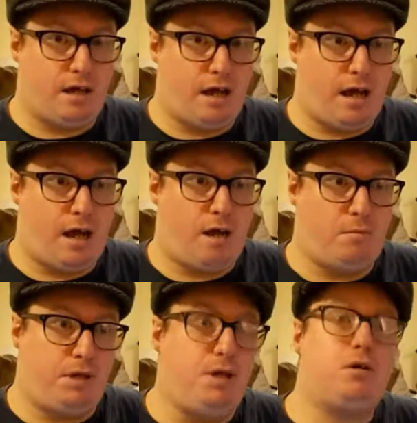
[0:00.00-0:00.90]

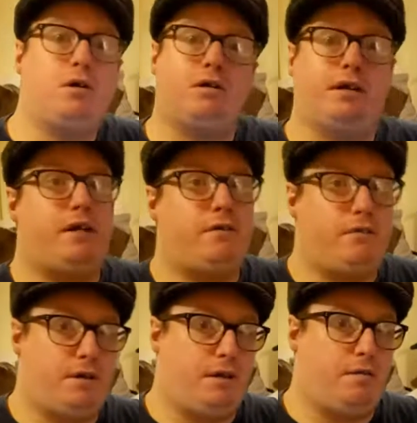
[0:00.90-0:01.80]
You cook dinner
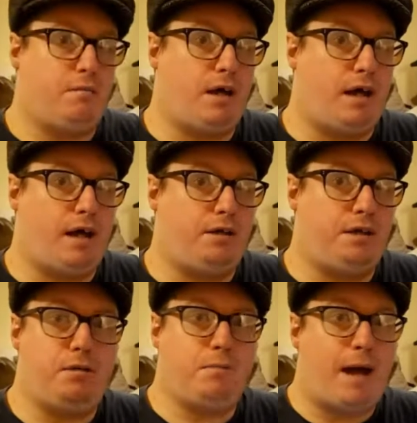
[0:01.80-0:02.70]
for them and
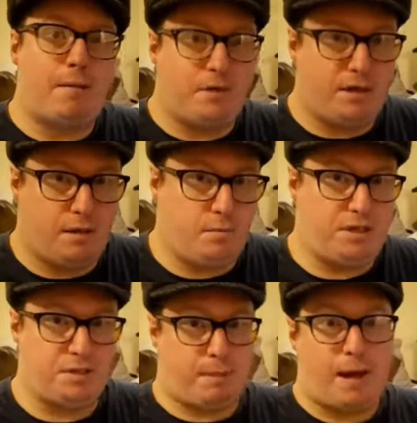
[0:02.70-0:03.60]
you pamper them.
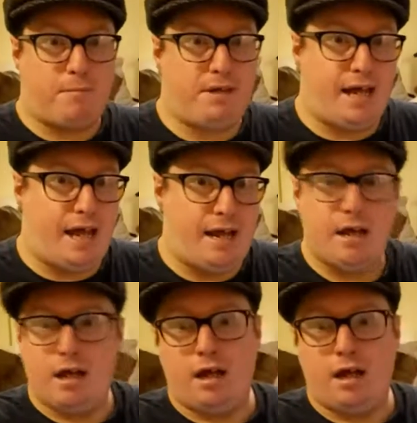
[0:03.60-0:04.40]
It's a pamper day.